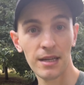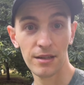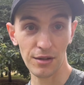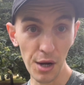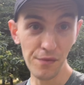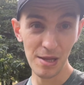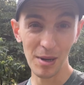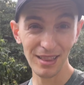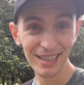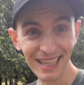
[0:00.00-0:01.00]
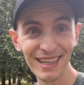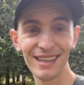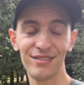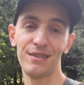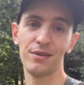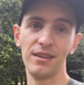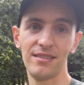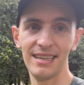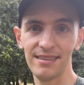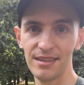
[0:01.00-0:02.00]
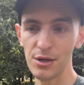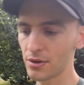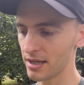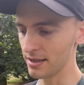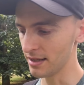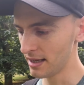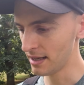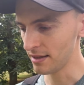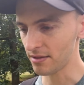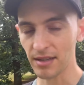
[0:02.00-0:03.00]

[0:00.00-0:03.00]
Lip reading: So hopefully by looking at these differences, you can start